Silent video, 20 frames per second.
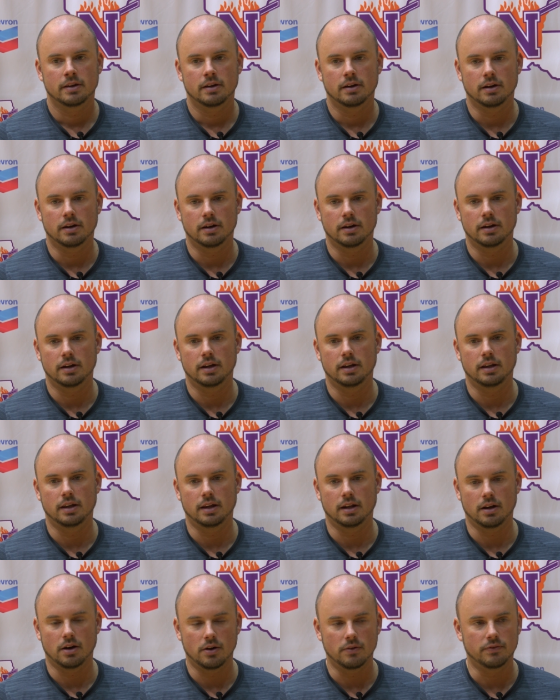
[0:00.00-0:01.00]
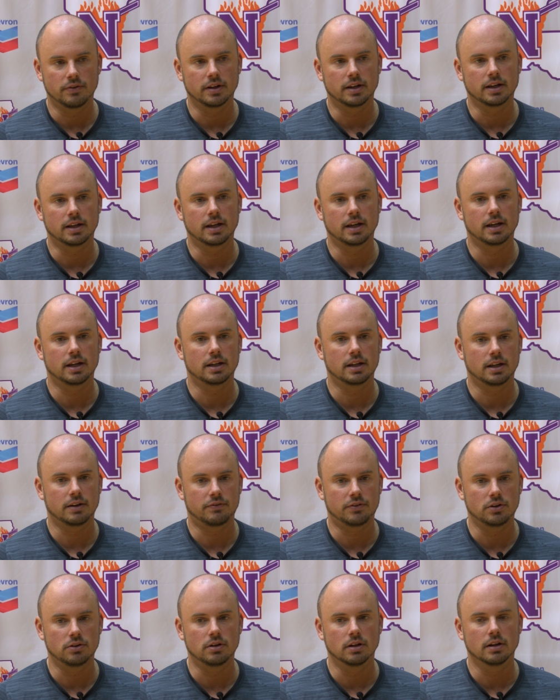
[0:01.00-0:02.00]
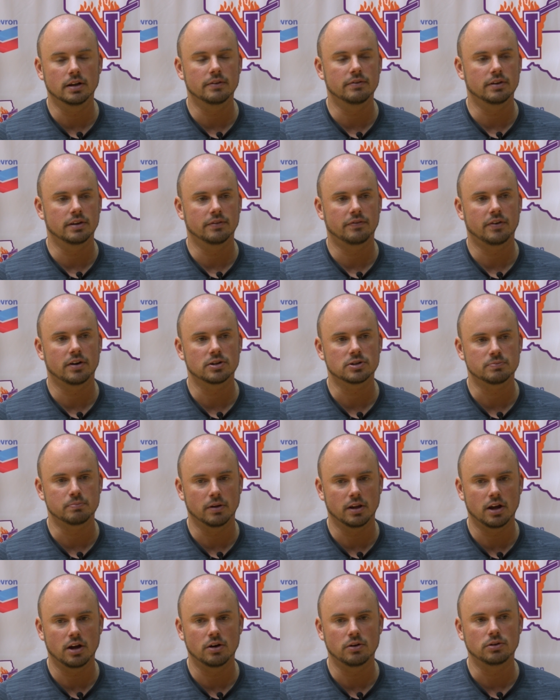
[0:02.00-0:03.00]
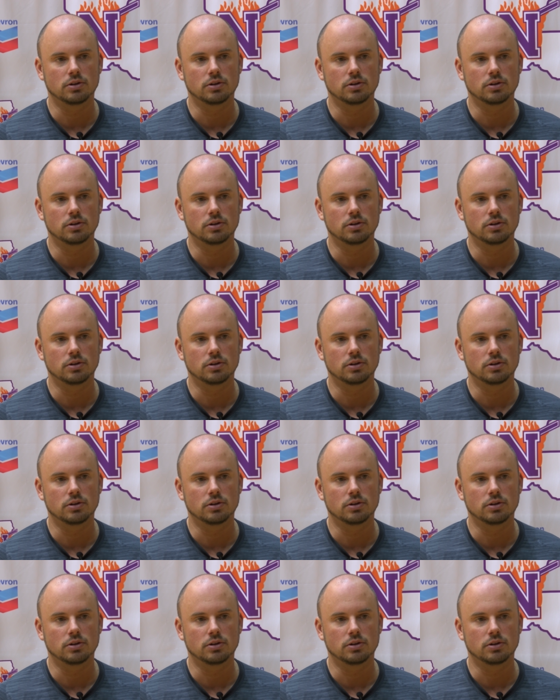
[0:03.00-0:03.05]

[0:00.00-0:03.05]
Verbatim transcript: uh, and, and hopefully, again, if you deliver the first blow,